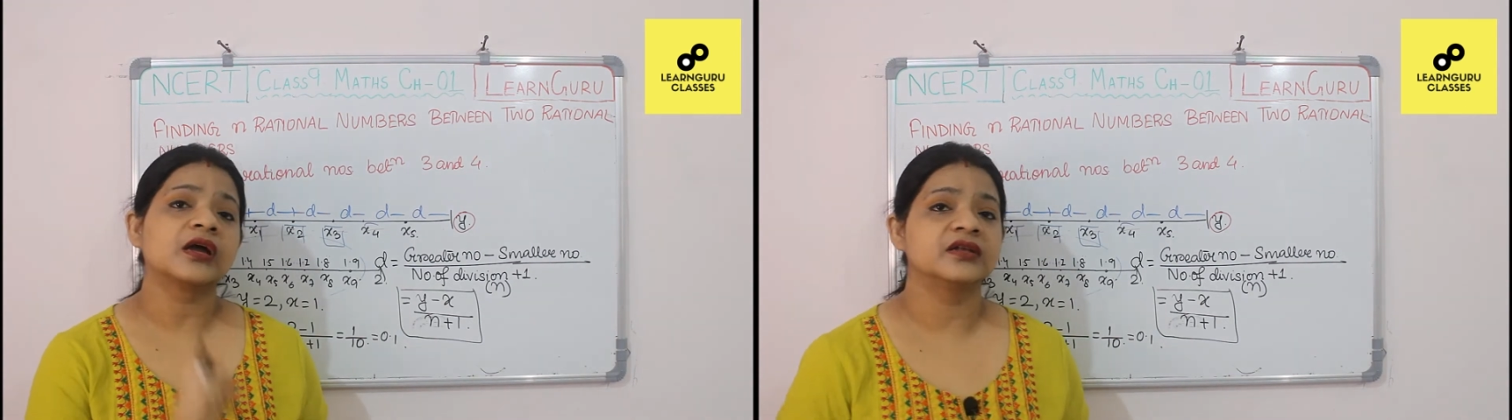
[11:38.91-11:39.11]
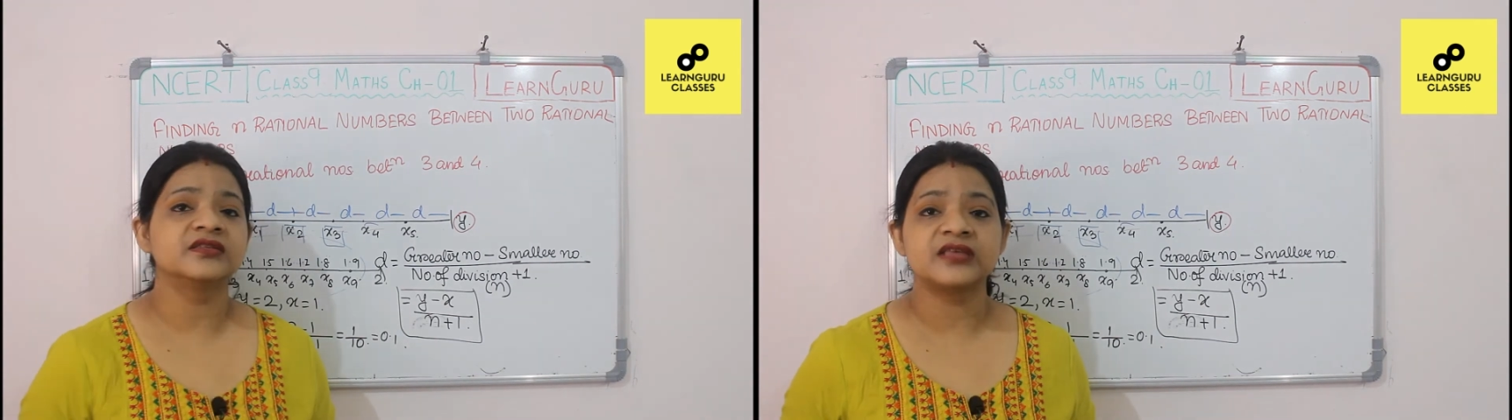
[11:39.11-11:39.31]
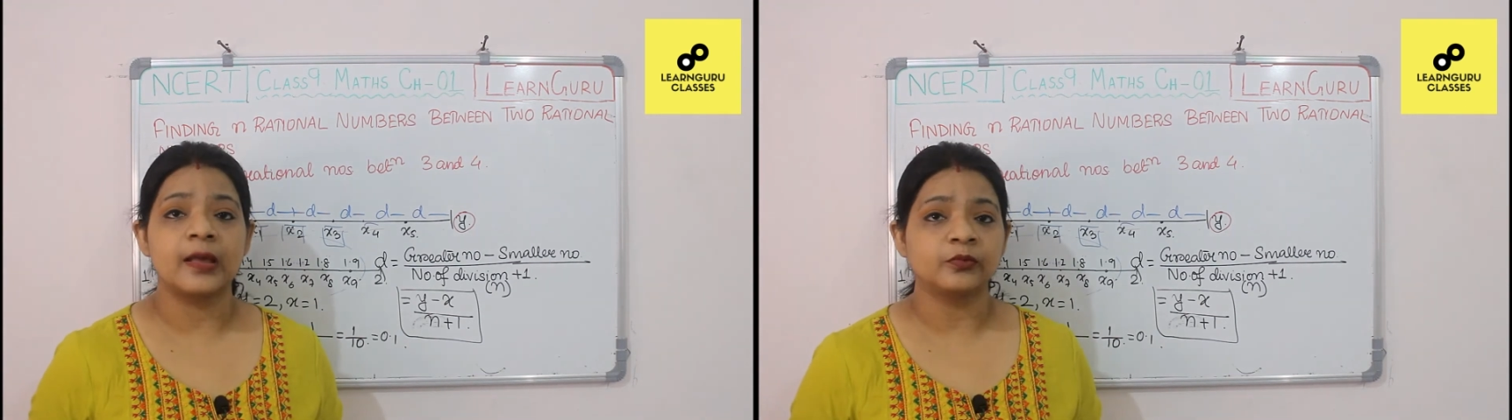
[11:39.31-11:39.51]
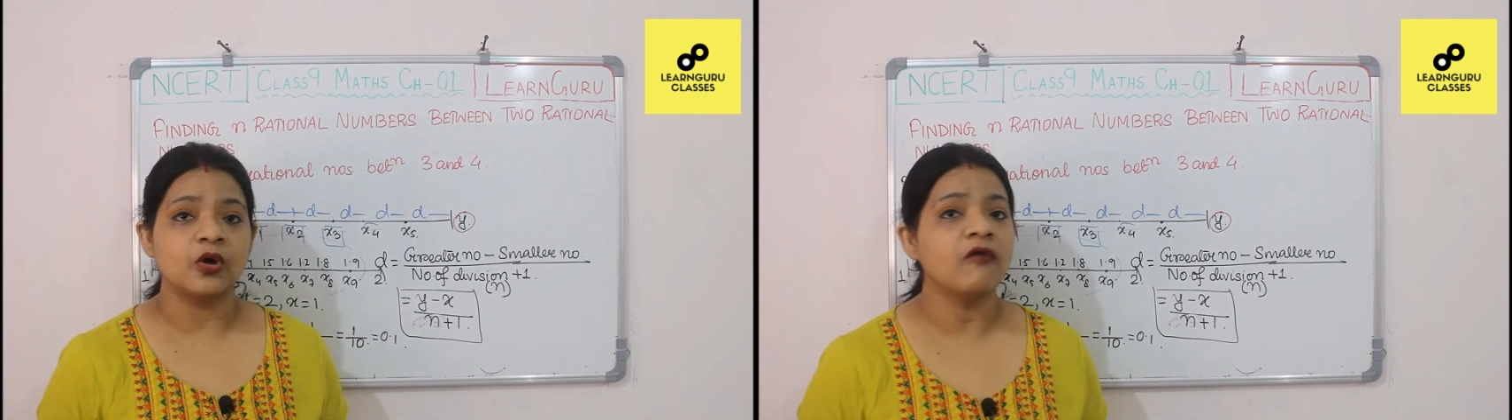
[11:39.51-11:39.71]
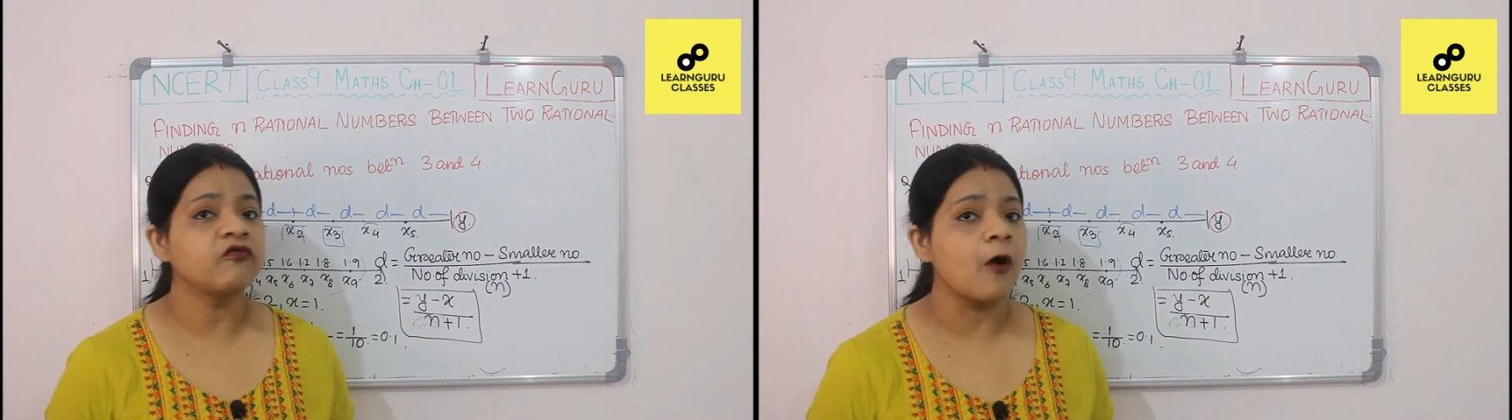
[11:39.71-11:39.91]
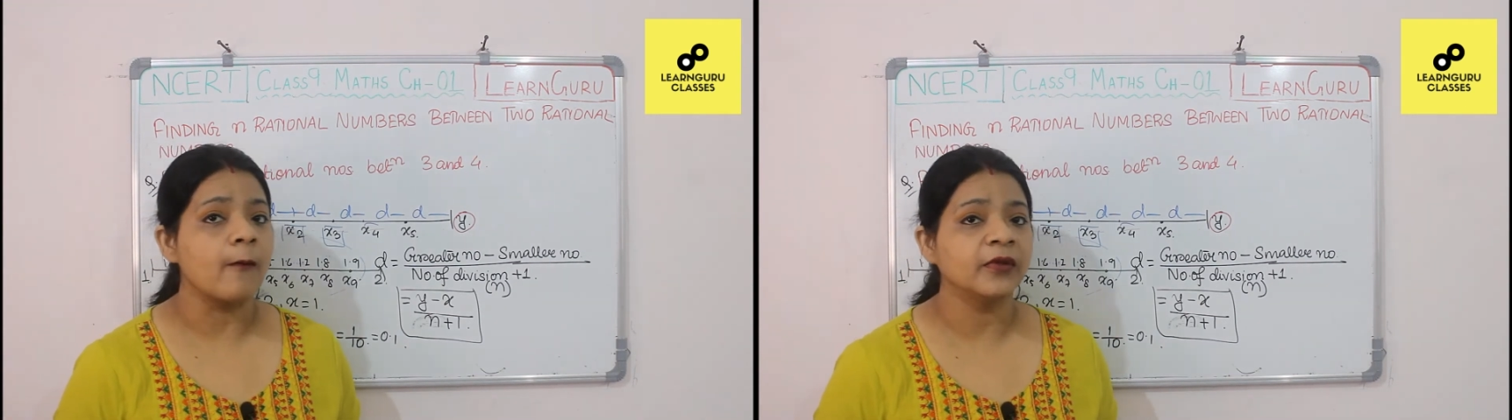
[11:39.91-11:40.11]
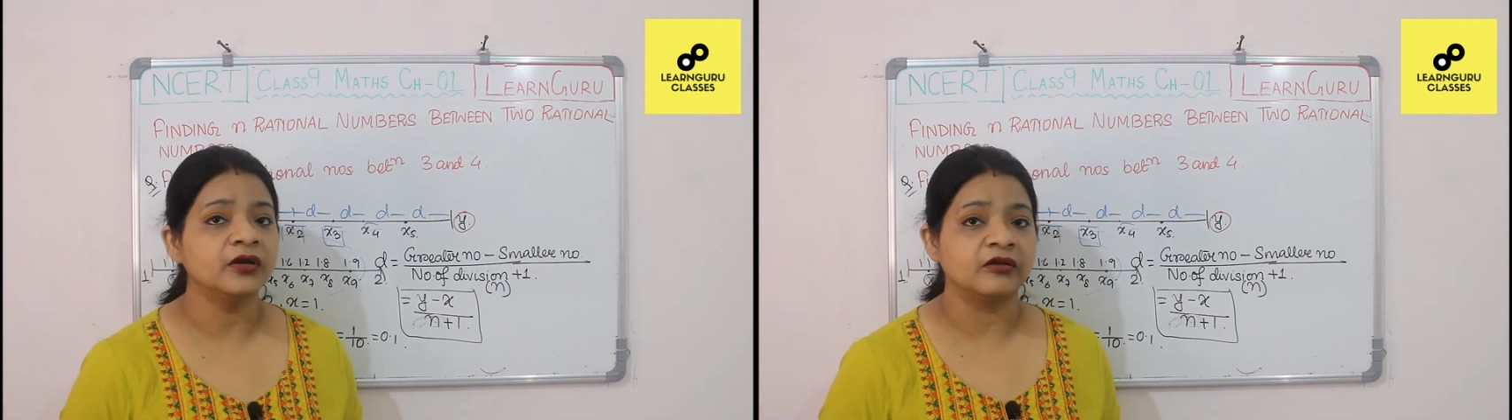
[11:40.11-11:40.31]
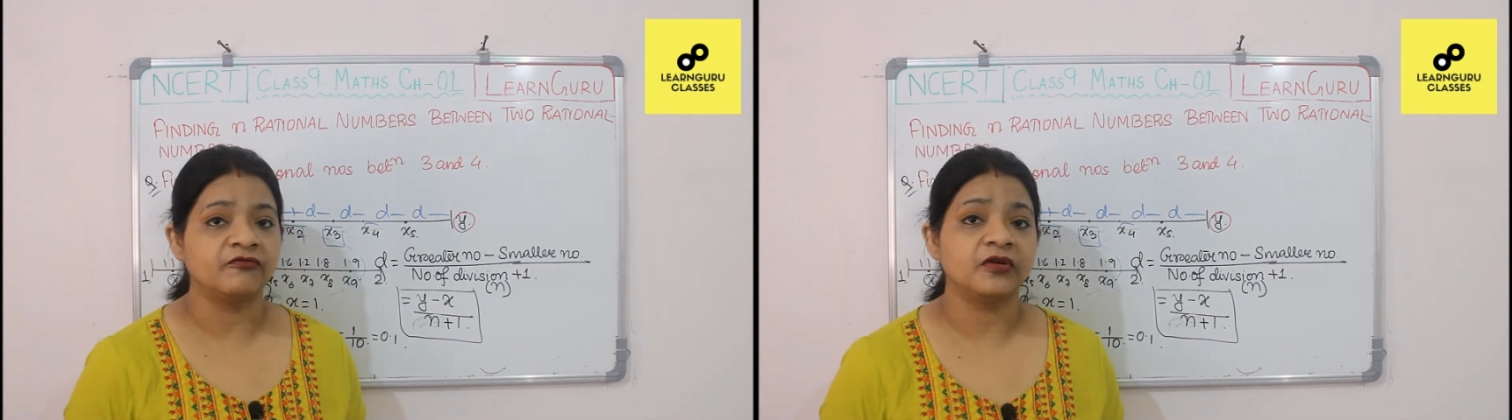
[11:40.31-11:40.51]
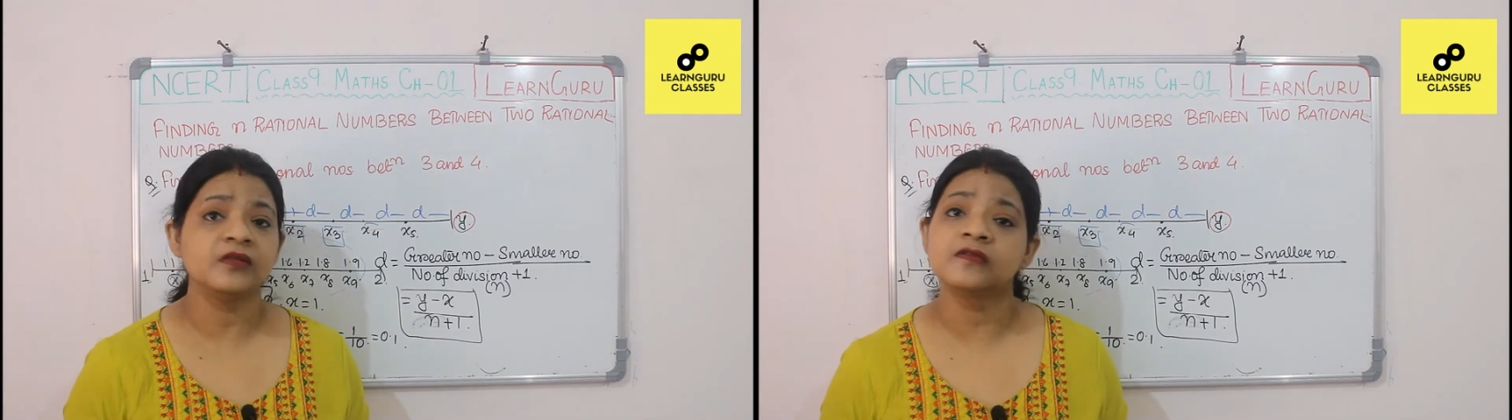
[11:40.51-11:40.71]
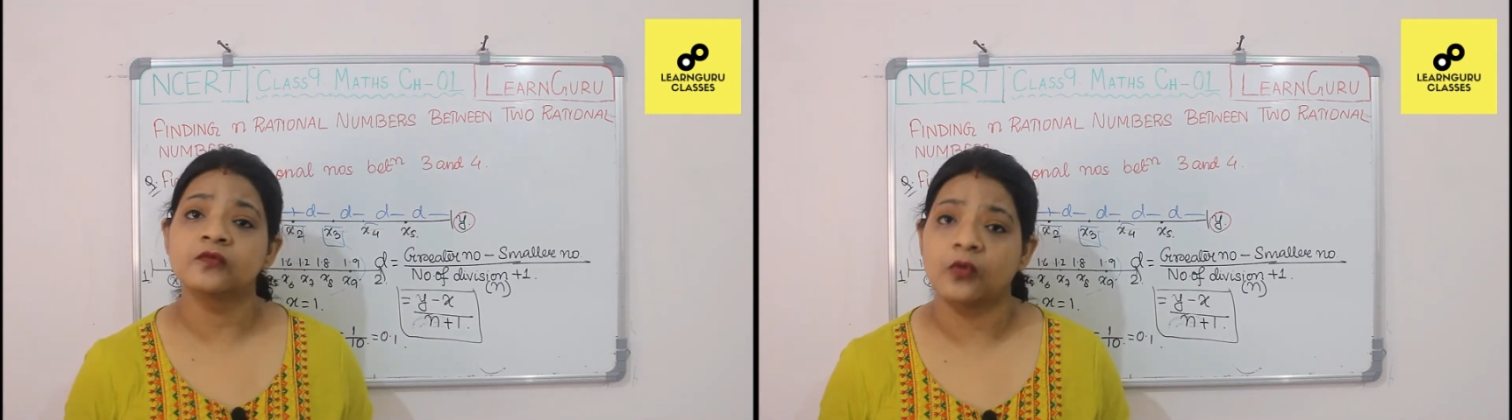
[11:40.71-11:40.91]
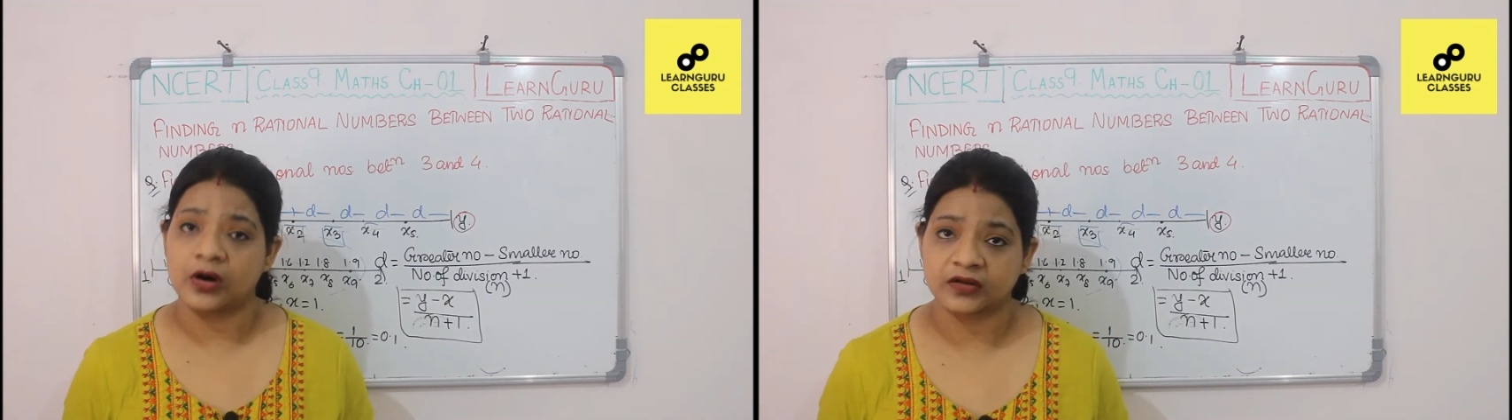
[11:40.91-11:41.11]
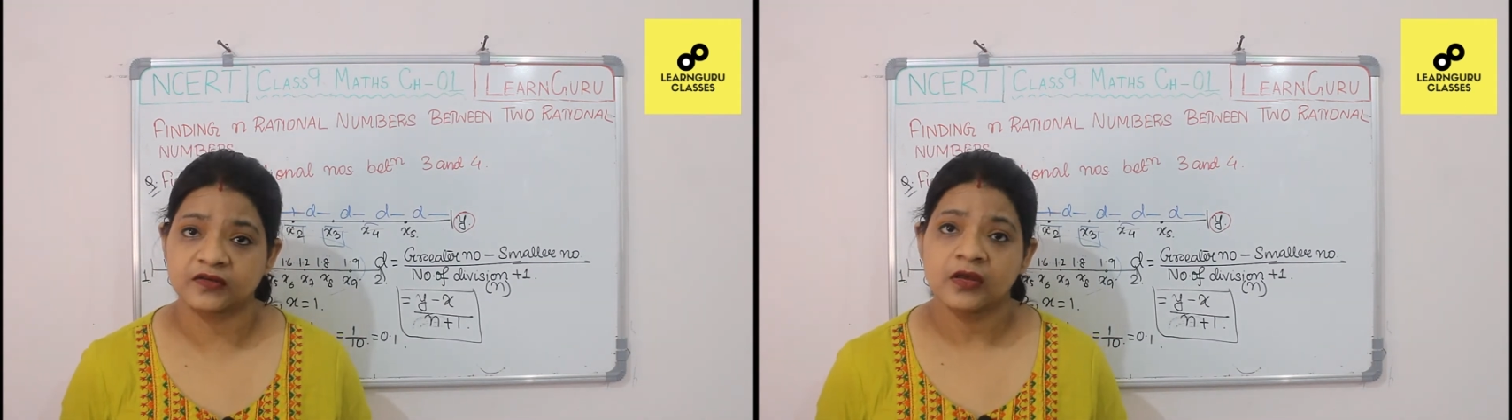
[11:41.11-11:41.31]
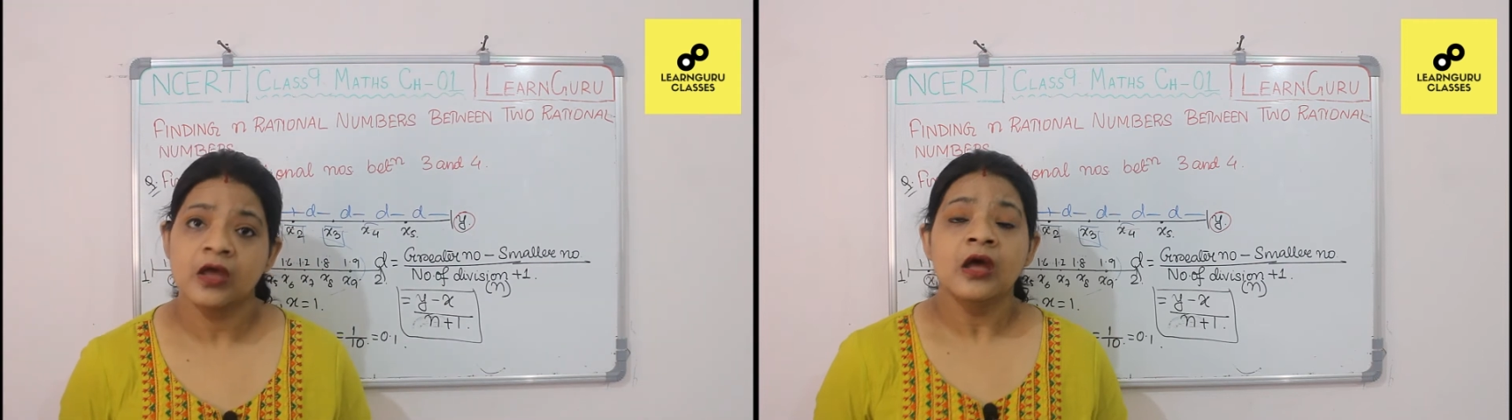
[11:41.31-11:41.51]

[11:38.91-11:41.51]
concept of common difference works.